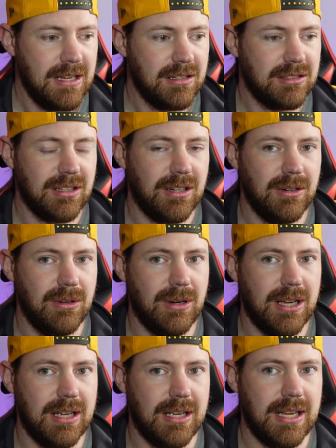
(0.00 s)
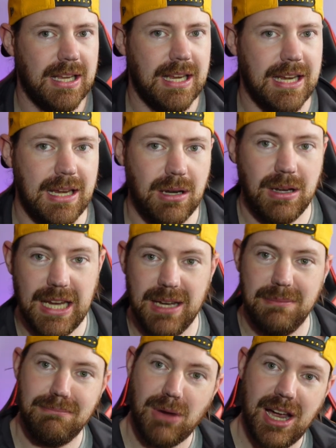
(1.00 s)
So
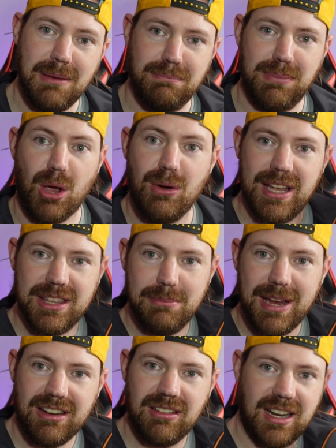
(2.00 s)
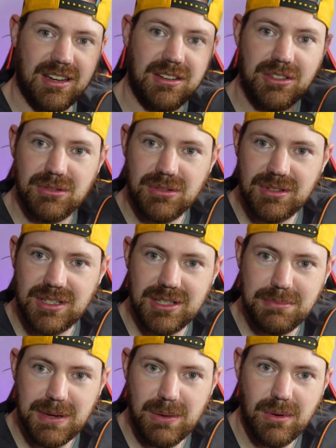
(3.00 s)
it might blow out the background and you'll
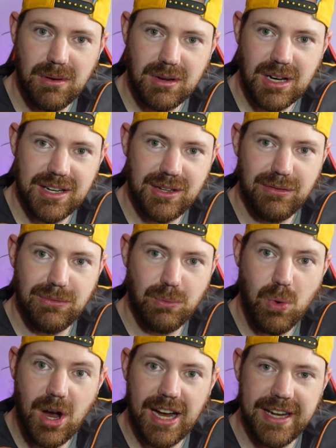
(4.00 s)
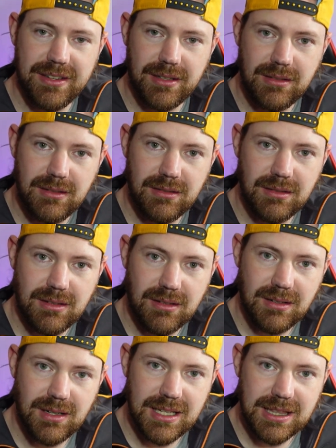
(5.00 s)
just be kind of white
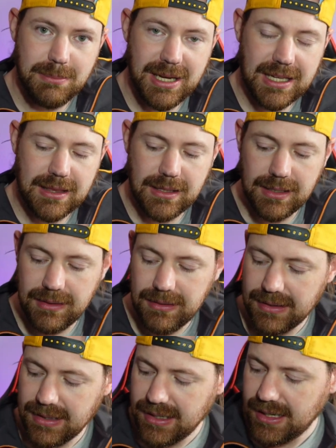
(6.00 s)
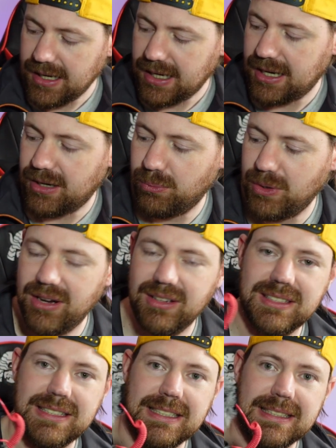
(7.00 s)
at the back there.
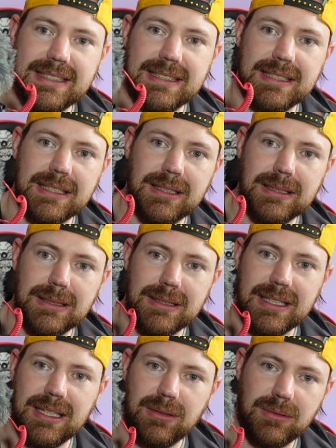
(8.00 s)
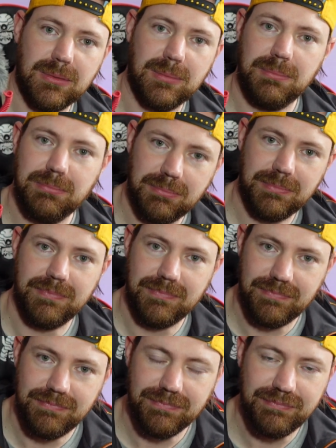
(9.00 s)
Whereas this, it'll
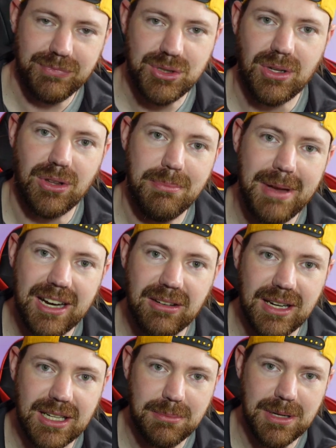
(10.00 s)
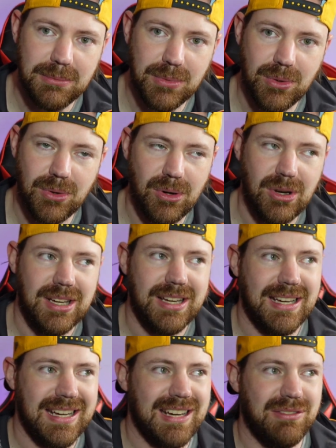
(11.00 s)
show the background a bit more,
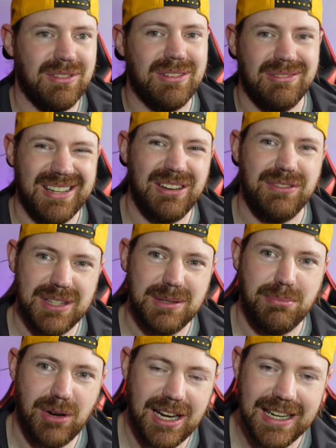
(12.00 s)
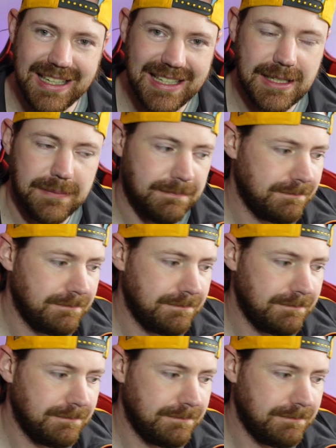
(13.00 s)
even if it's bright lit.